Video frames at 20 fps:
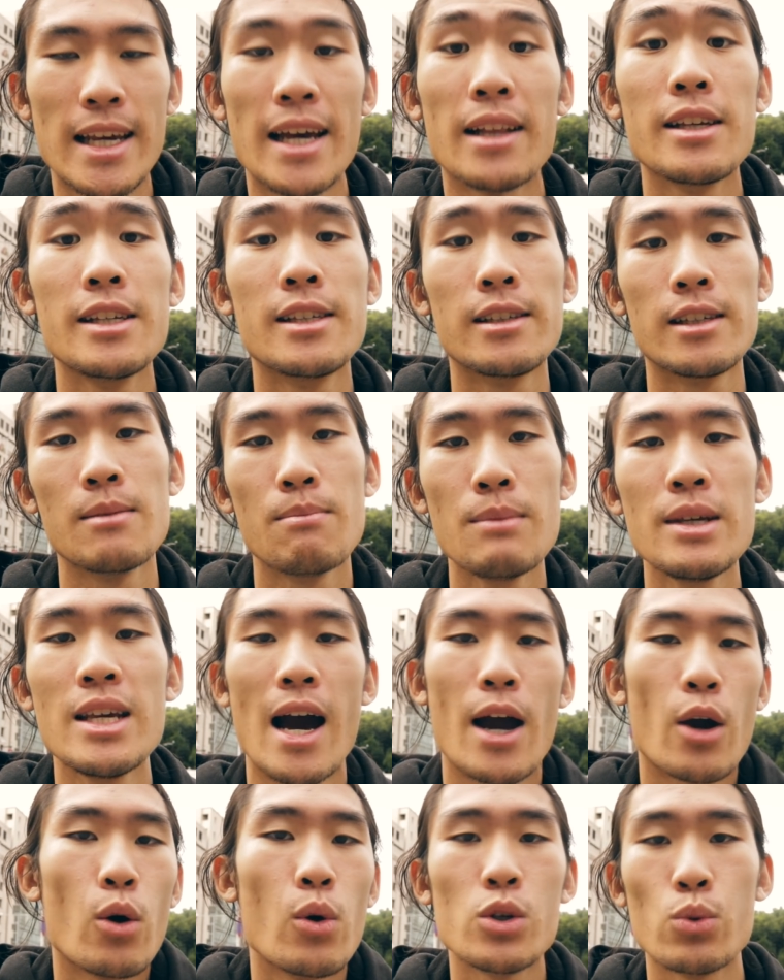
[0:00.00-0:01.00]
At least to me,
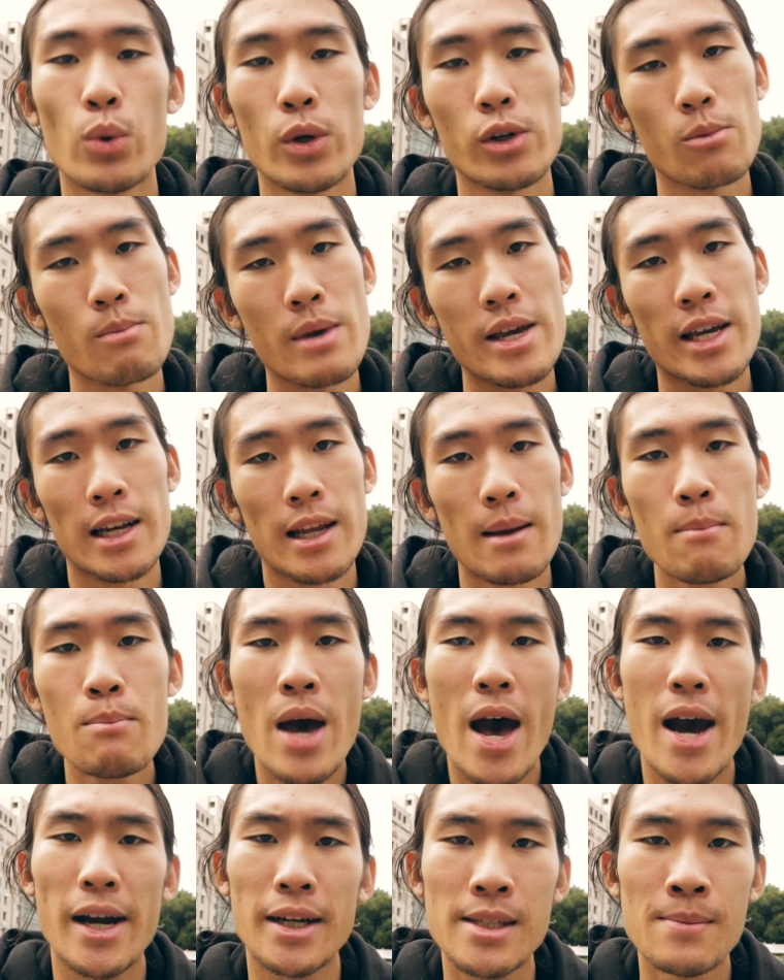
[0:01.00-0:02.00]
I always wanted to make an
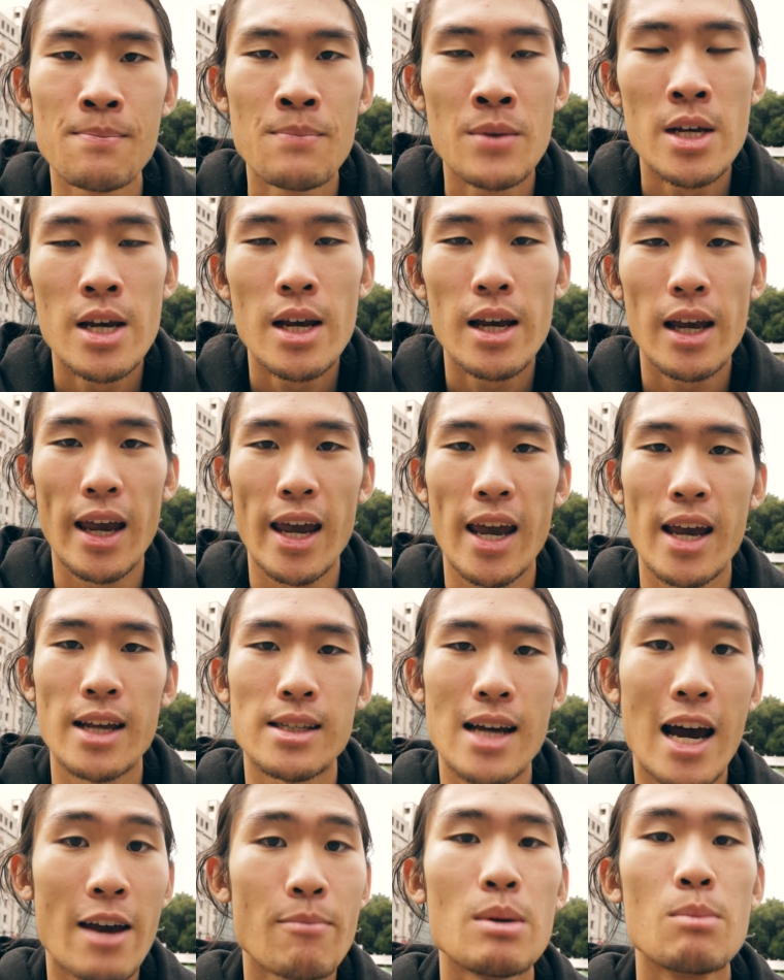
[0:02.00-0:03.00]
impact,
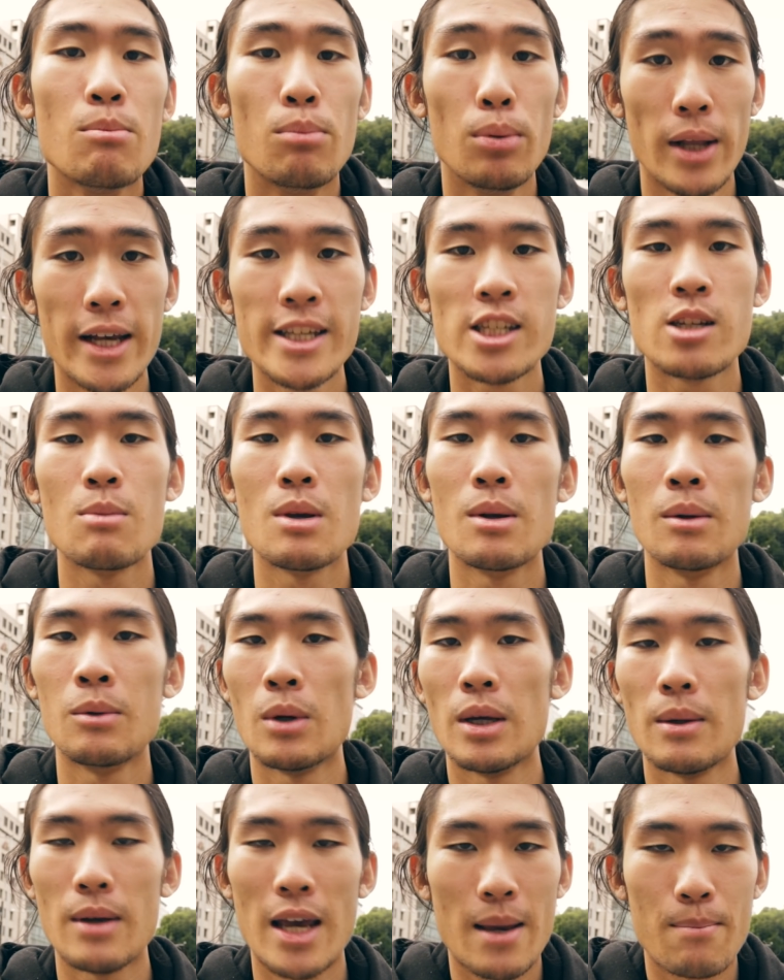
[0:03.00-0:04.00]
and I've been blessed
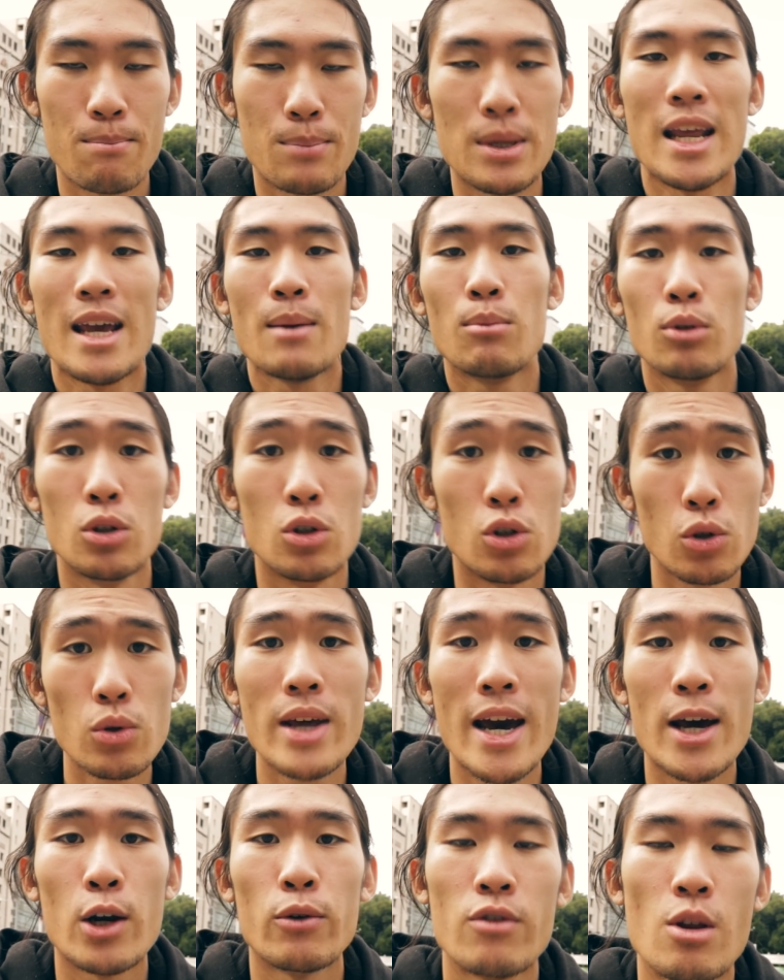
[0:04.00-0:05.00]
to been able to do
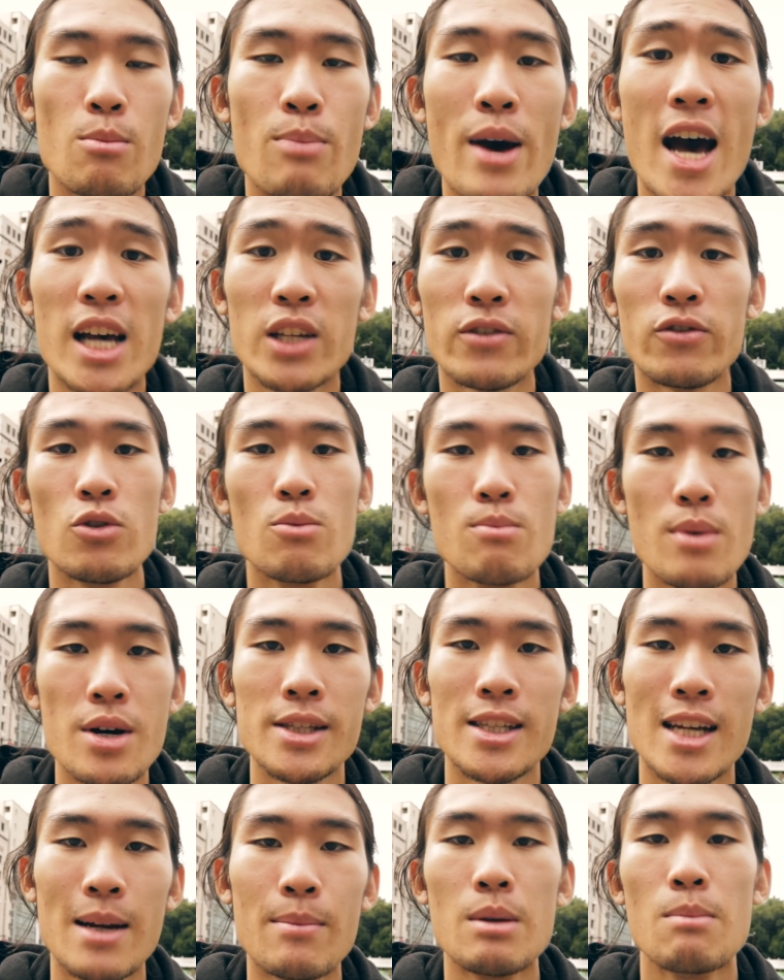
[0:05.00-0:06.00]
that over the past few
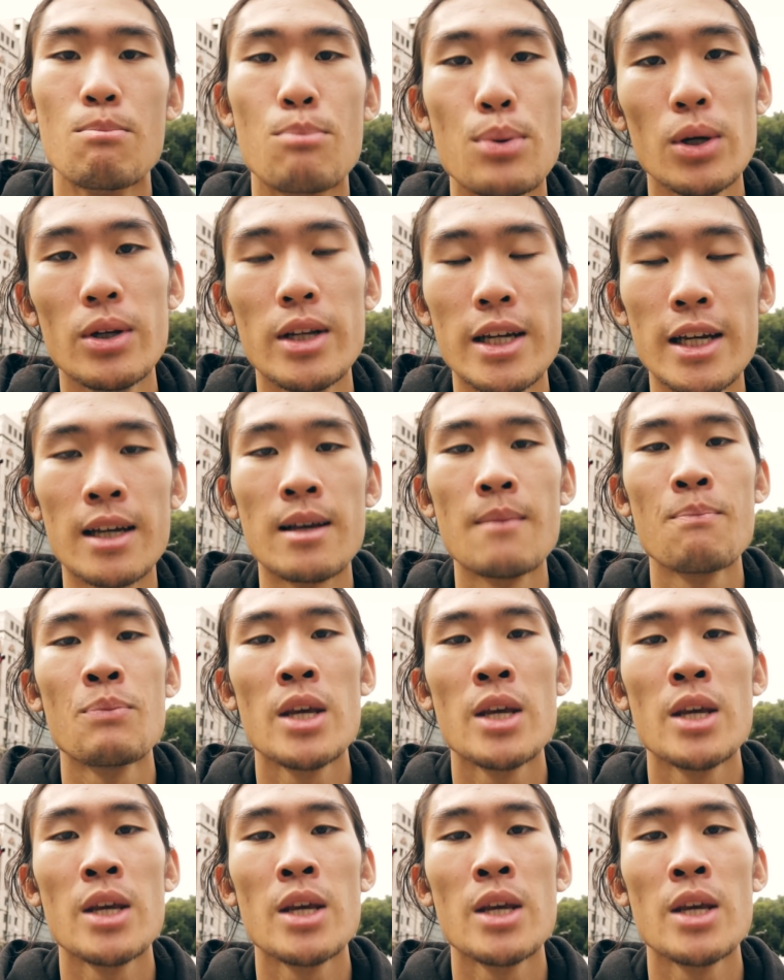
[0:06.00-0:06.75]
months that I've been building.